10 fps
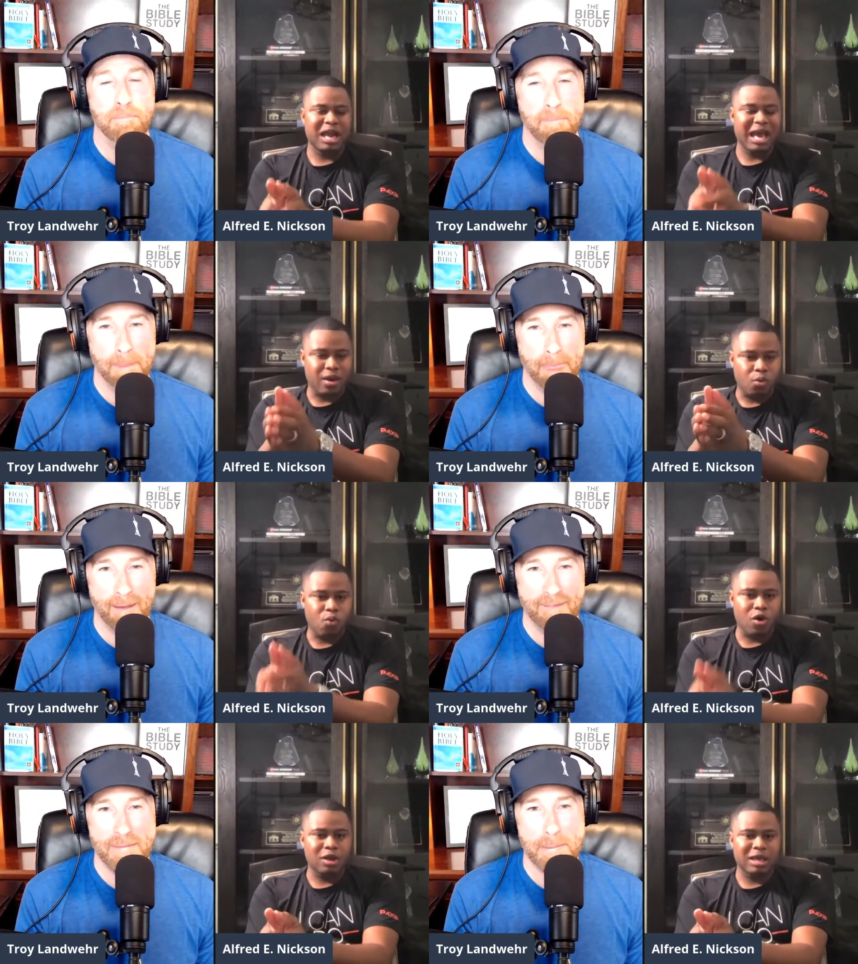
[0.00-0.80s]
Speaker 1: I had a
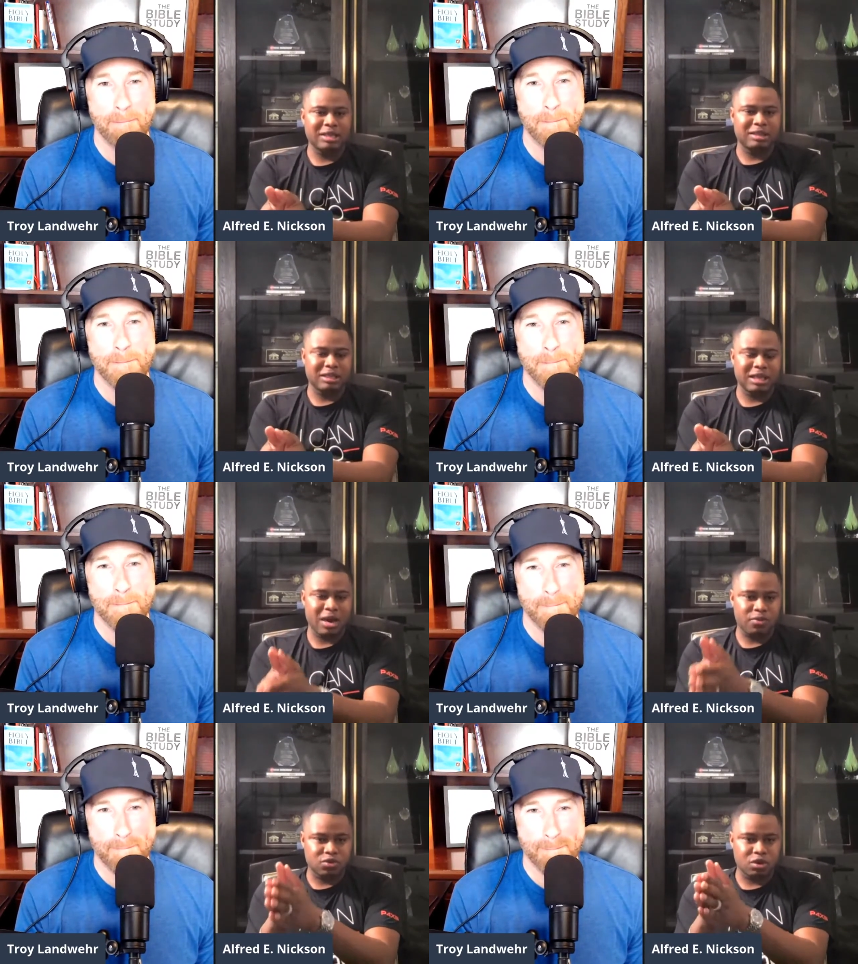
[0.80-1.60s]
work ethic that
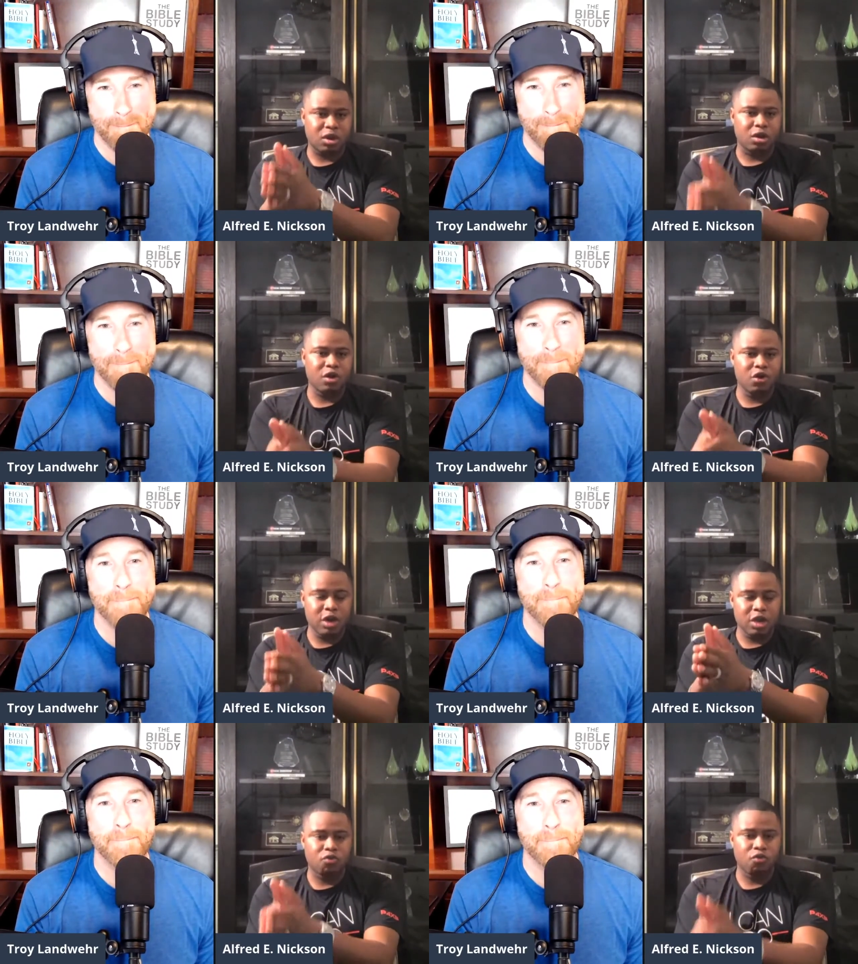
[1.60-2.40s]
I was going to learn
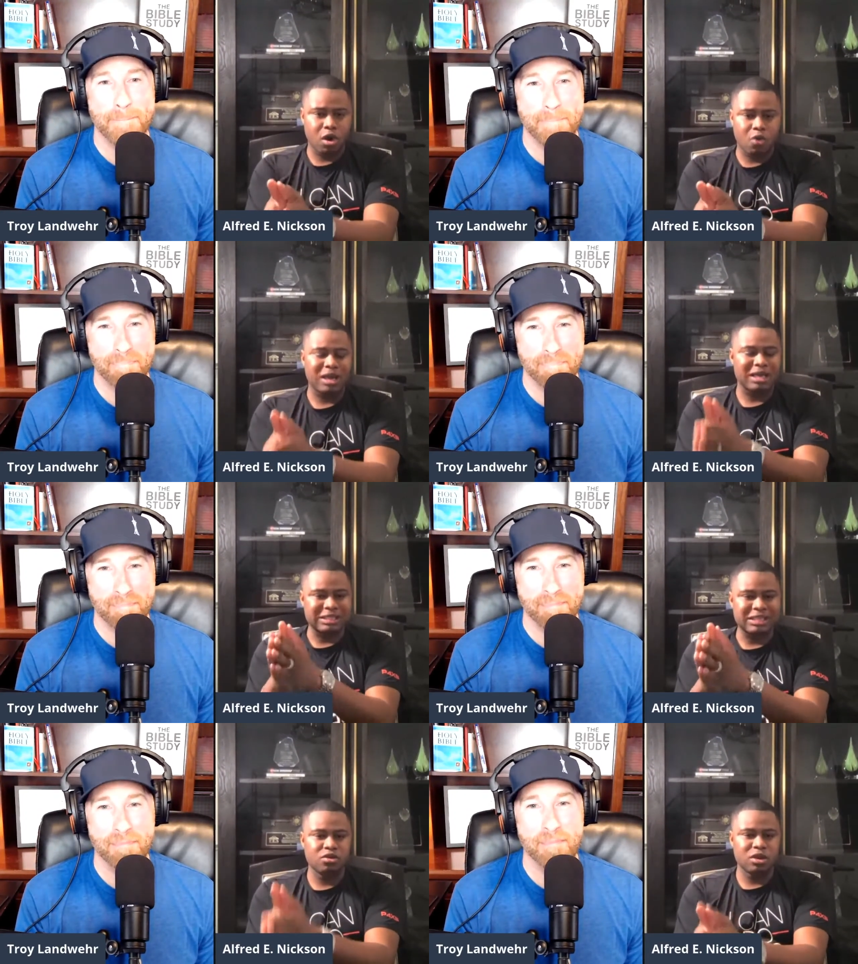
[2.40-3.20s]
and grow and
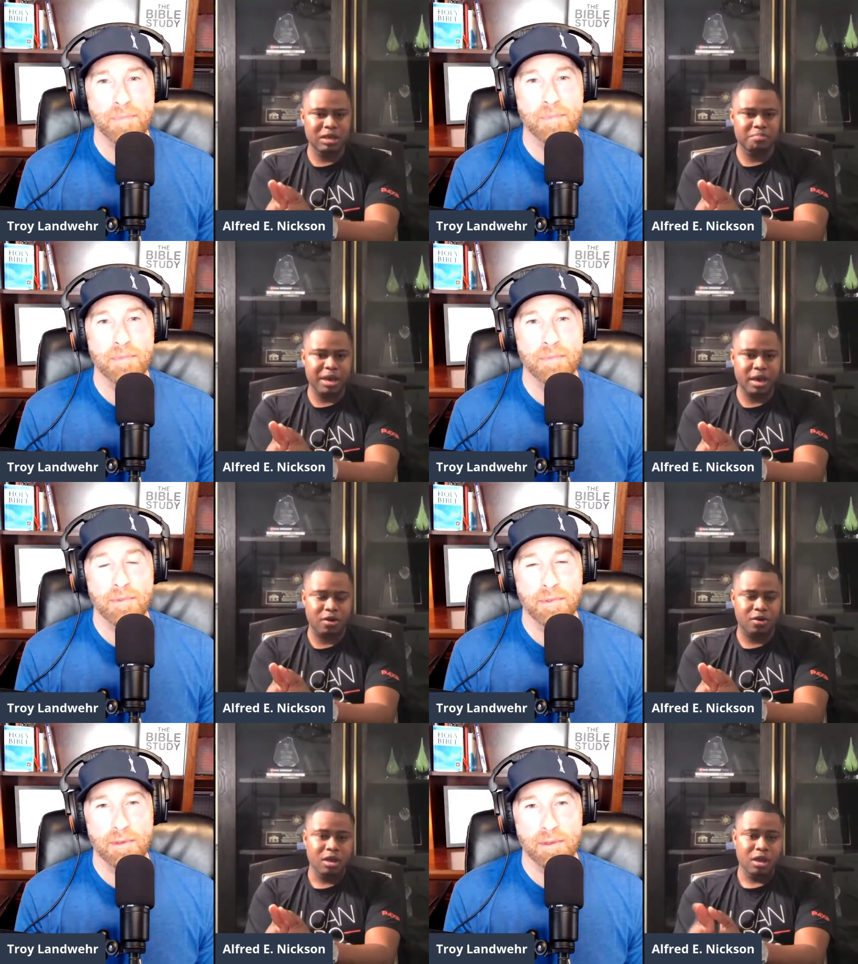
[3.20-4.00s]
continue to get
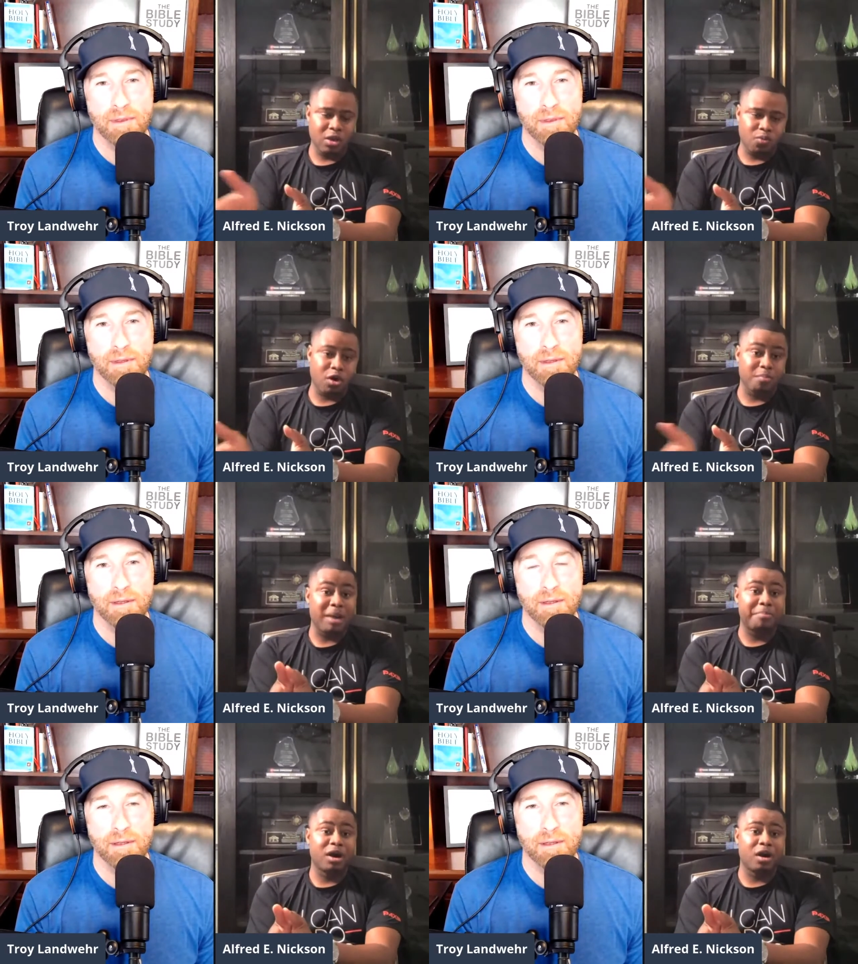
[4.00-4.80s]
better and work
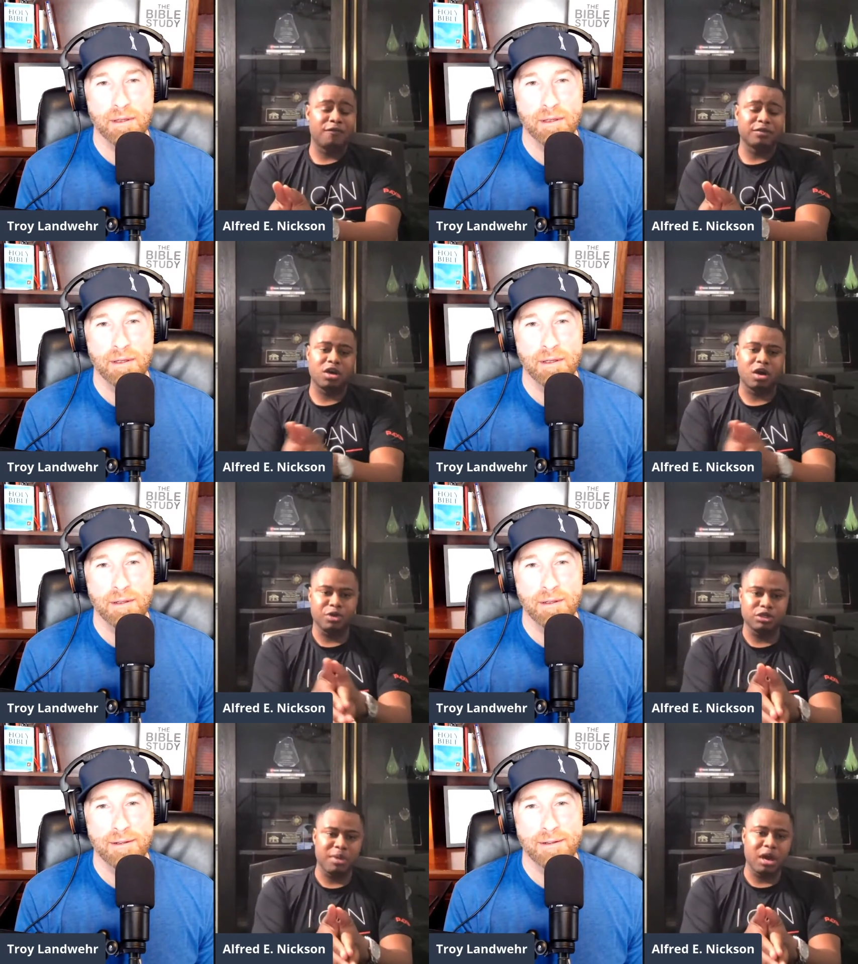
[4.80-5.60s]
my butt off until I
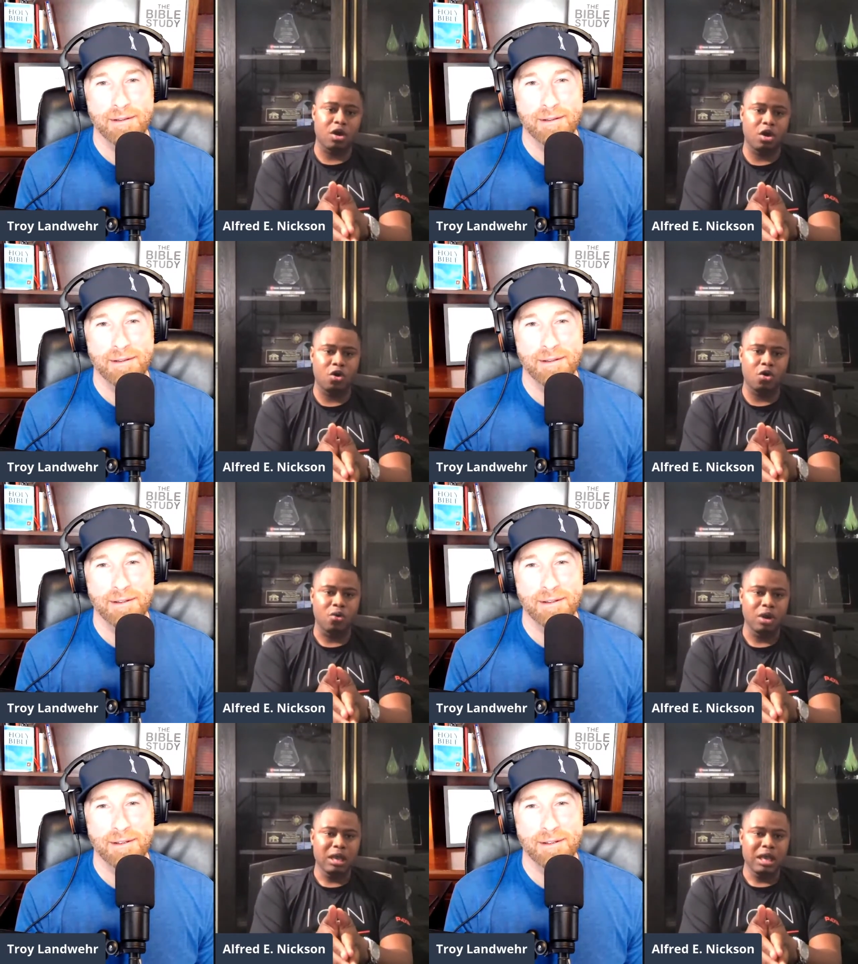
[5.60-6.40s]
reached my
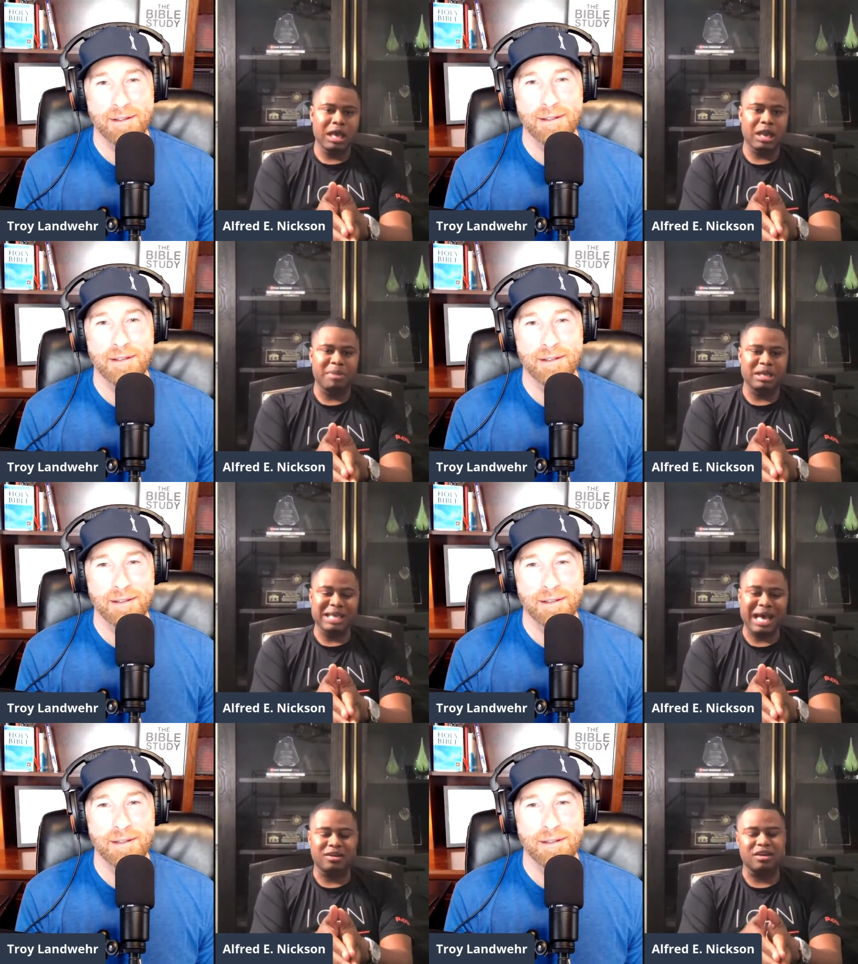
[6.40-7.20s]
goal and a
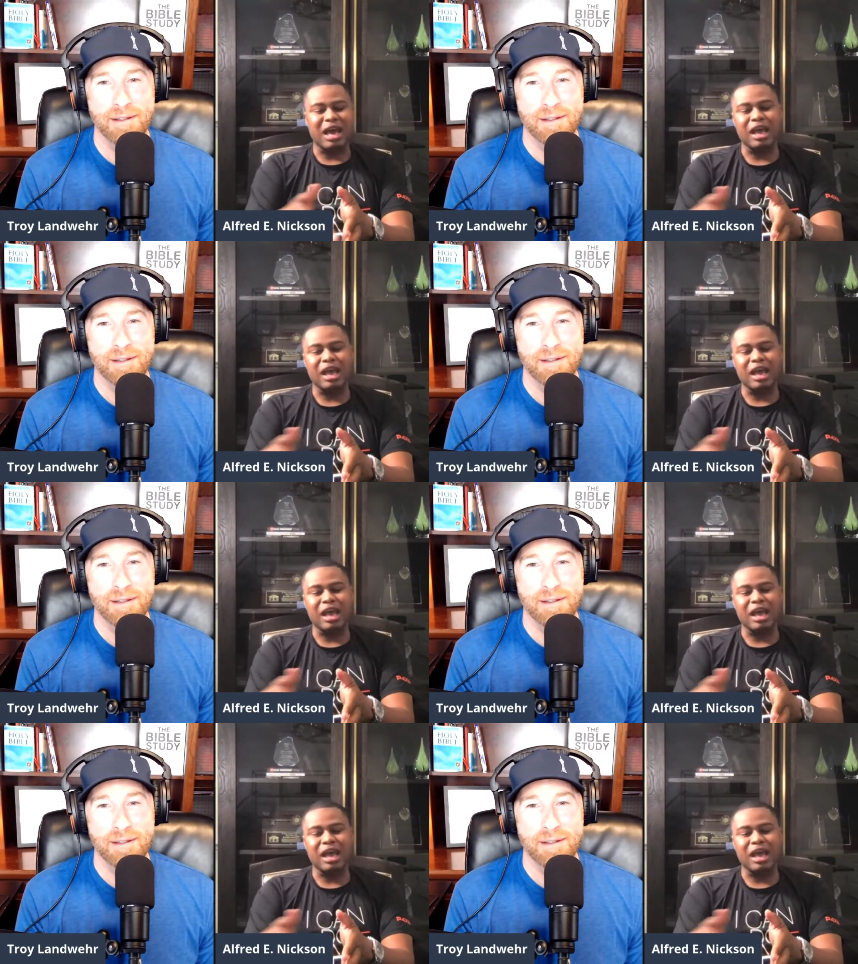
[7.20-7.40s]
mentality to